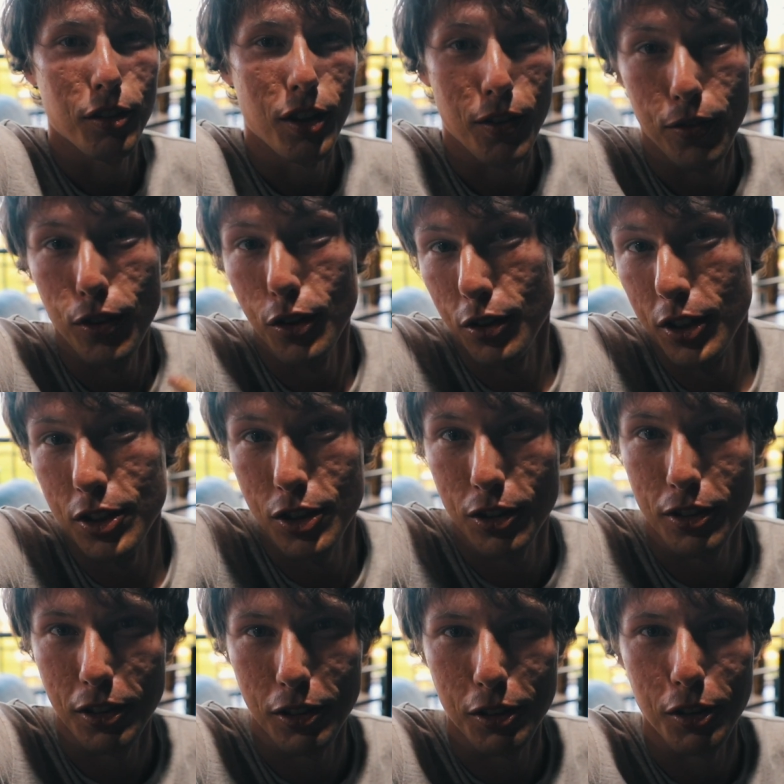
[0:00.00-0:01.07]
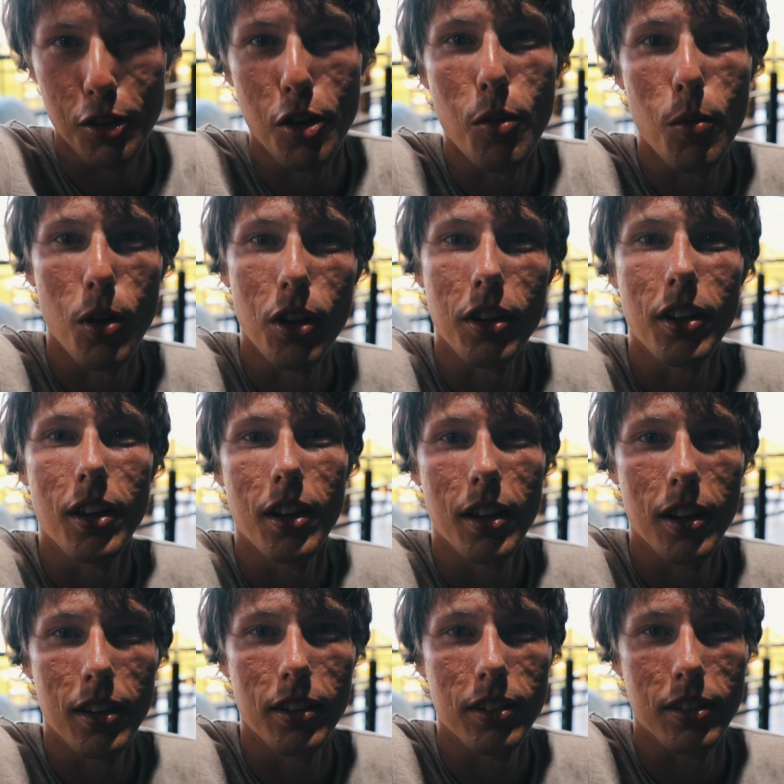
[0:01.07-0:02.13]
if you're interested to know what
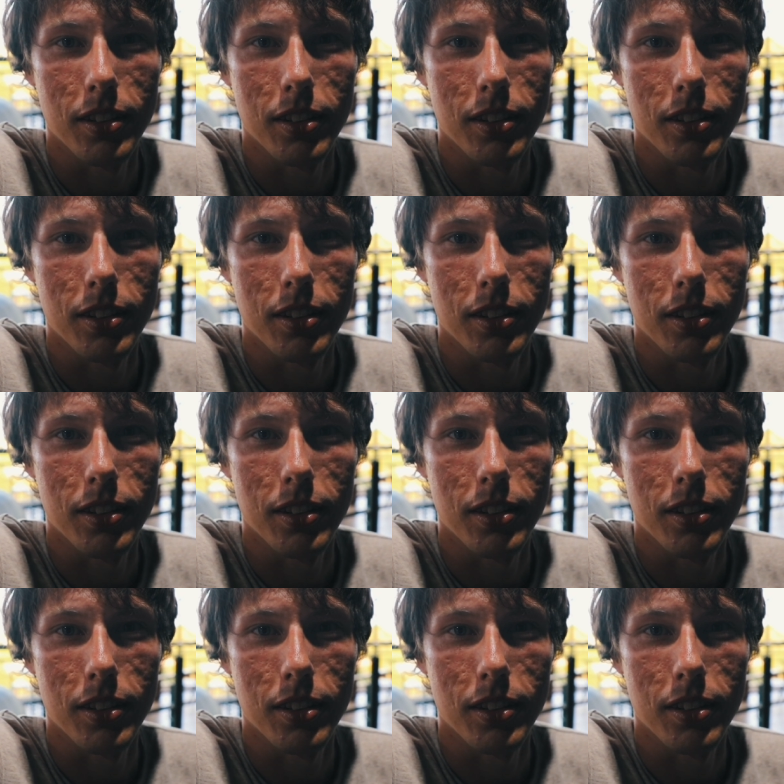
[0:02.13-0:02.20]
is